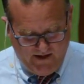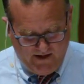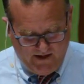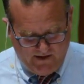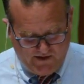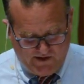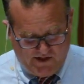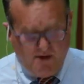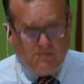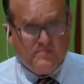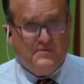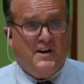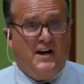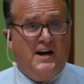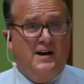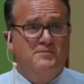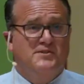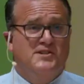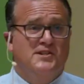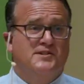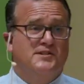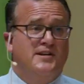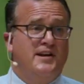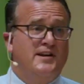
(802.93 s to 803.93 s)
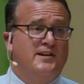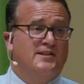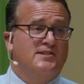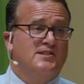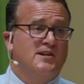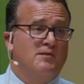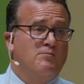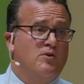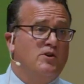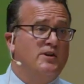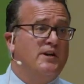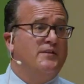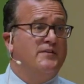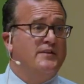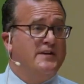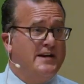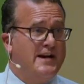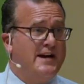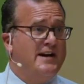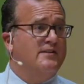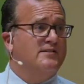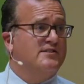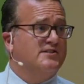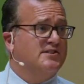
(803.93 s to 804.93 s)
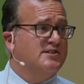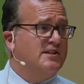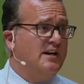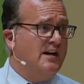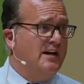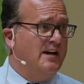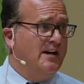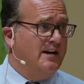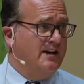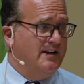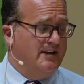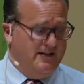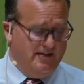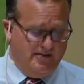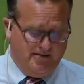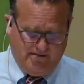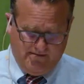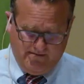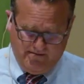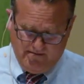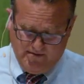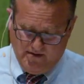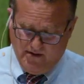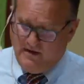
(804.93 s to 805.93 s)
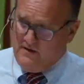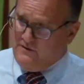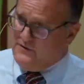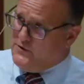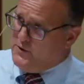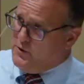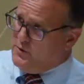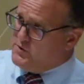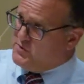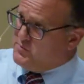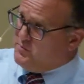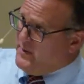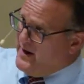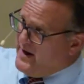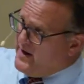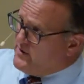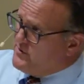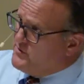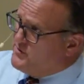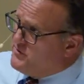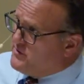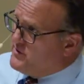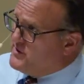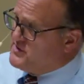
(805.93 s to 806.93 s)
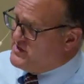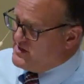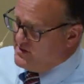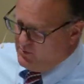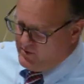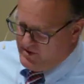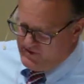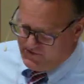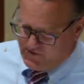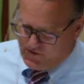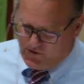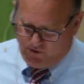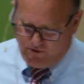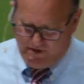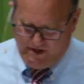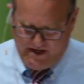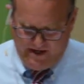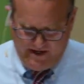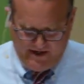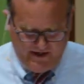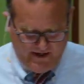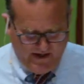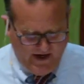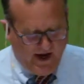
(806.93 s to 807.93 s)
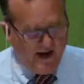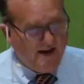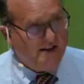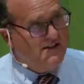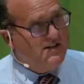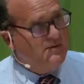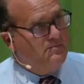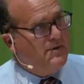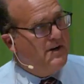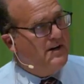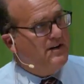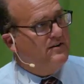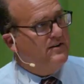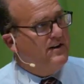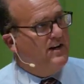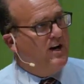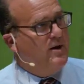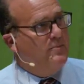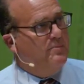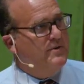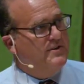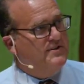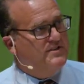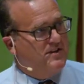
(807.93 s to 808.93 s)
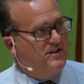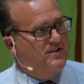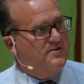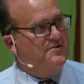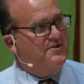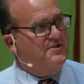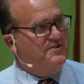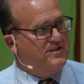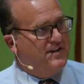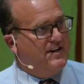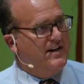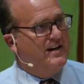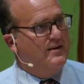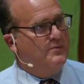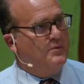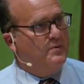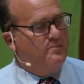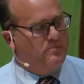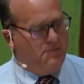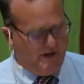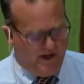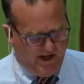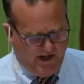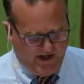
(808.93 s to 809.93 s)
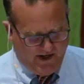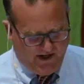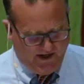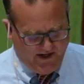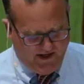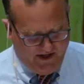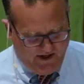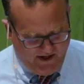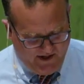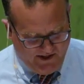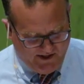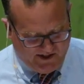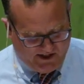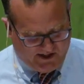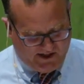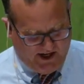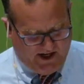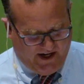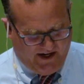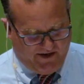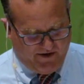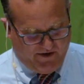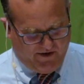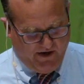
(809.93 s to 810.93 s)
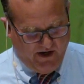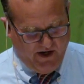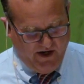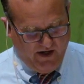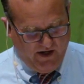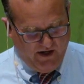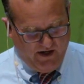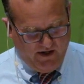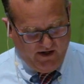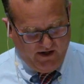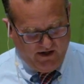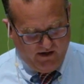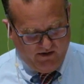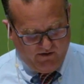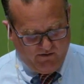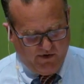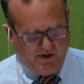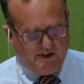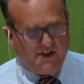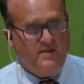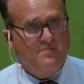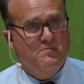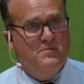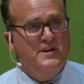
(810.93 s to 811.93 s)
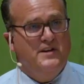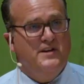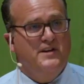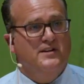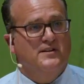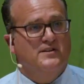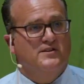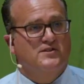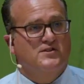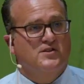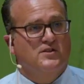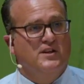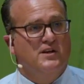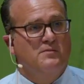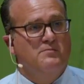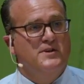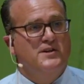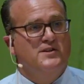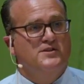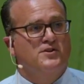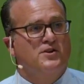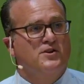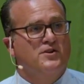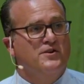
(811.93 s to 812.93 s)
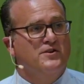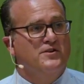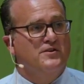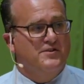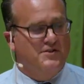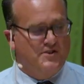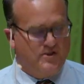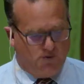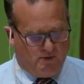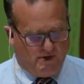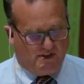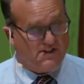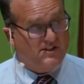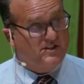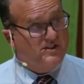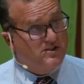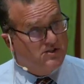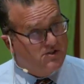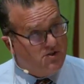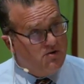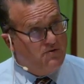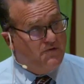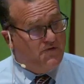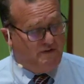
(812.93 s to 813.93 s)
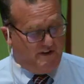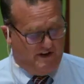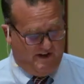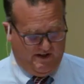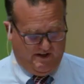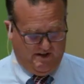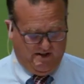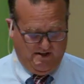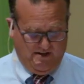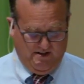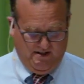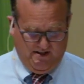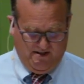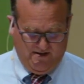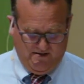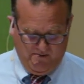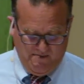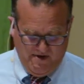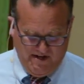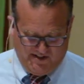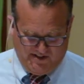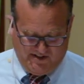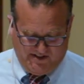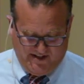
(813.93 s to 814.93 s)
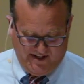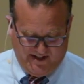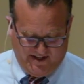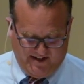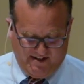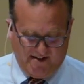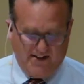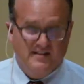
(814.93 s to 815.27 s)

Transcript: Sometimes it takes someone on the outside of those boundaries that we've created to better help us understand what being an insider really means. So let me turn to a Sufi mystic